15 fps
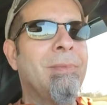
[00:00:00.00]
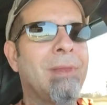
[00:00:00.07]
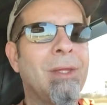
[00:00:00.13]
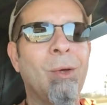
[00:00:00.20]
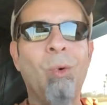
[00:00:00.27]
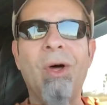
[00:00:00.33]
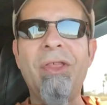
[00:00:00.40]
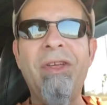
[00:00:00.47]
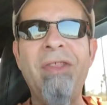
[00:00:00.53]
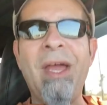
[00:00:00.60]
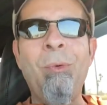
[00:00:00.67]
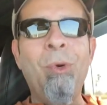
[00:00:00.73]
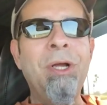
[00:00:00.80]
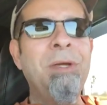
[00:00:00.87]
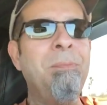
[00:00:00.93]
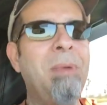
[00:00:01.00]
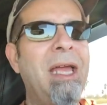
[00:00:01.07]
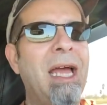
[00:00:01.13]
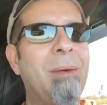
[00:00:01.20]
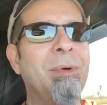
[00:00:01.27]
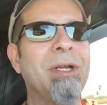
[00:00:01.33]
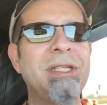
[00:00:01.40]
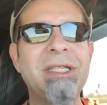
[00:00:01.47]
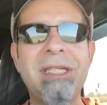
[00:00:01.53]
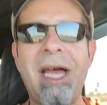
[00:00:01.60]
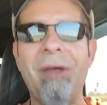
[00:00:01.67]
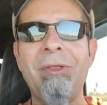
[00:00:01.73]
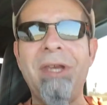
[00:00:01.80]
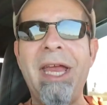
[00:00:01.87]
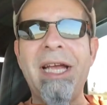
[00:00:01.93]
well, then they wouldn't be able to
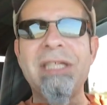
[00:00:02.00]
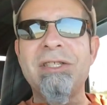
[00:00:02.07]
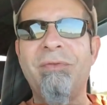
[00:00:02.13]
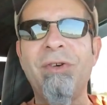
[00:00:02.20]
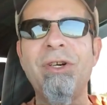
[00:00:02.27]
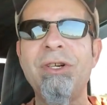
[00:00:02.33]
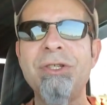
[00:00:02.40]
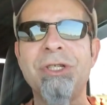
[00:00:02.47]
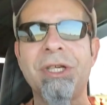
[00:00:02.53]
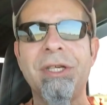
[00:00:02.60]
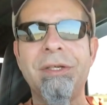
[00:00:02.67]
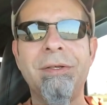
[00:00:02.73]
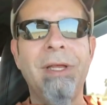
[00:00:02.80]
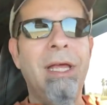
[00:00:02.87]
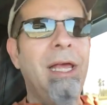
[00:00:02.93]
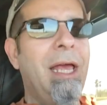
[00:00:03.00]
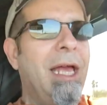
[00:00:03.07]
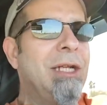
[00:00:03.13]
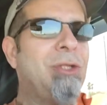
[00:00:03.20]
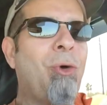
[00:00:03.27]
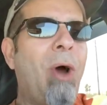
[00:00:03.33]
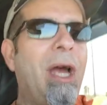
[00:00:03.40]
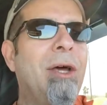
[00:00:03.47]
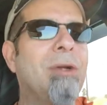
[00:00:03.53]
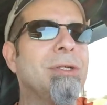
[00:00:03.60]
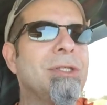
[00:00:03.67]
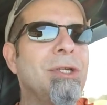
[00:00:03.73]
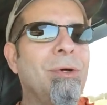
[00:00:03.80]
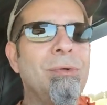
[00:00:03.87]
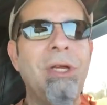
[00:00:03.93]
sell the next version. And
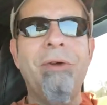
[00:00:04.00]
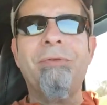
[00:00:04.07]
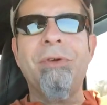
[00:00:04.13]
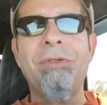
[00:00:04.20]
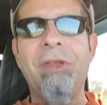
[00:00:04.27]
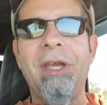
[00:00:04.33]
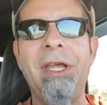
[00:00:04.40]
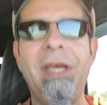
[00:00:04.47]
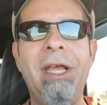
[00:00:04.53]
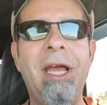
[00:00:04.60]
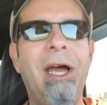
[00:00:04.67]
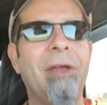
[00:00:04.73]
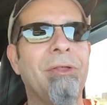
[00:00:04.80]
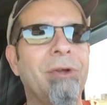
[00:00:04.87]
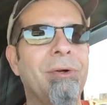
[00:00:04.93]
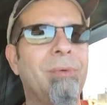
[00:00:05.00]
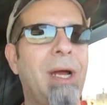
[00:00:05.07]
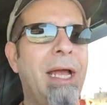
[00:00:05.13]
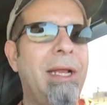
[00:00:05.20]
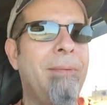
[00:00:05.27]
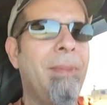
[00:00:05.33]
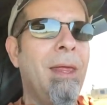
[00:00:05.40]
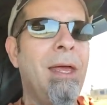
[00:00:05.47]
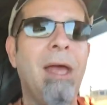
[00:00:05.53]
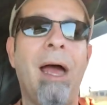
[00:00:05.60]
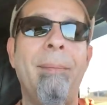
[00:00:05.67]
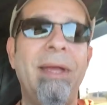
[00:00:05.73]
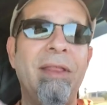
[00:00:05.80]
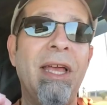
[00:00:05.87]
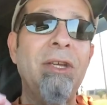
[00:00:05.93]
Toyota's no different than any other, right? I
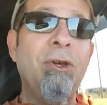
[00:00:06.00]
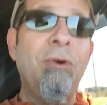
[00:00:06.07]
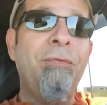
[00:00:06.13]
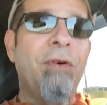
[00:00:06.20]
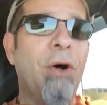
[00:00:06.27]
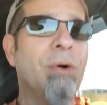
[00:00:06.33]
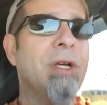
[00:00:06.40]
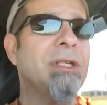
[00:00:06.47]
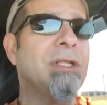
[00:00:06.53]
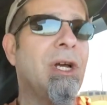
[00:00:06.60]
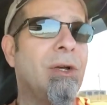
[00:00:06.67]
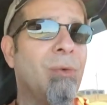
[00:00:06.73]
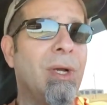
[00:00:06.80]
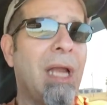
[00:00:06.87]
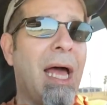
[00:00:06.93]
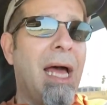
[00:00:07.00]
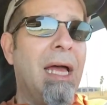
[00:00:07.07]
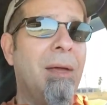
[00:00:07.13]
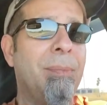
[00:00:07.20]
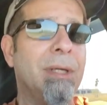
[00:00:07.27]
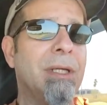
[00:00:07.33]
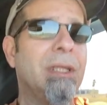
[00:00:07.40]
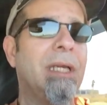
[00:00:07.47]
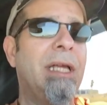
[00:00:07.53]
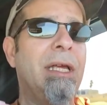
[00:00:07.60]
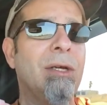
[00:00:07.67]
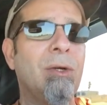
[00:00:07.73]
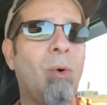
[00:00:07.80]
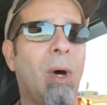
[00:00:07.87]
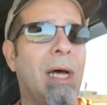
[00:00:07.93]
mean, they do focus on reliability
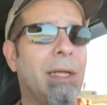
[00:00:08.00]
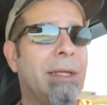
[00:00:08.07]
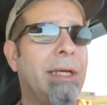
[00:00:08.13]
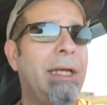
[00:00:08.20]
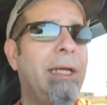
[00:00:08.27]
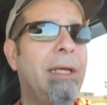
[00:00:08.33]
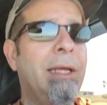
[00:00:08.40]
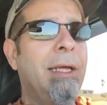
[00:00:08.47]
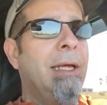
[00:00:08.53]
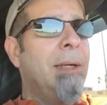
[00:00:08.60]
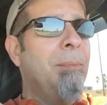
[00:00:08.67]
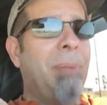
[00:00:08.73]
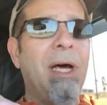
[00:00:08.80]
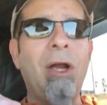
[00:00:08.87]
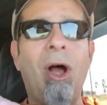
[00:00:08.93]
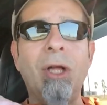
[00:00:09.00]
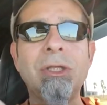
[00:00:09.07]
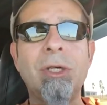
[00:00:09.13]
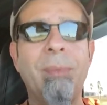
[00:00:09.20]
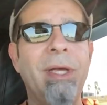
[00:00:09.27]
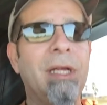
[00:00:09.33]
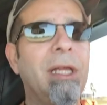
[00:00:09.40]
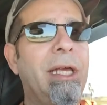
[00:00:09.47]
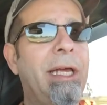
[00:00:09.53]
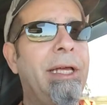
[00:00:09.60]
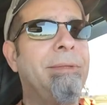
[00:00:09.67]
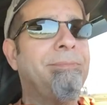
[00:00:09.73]
and quality, but ultimately,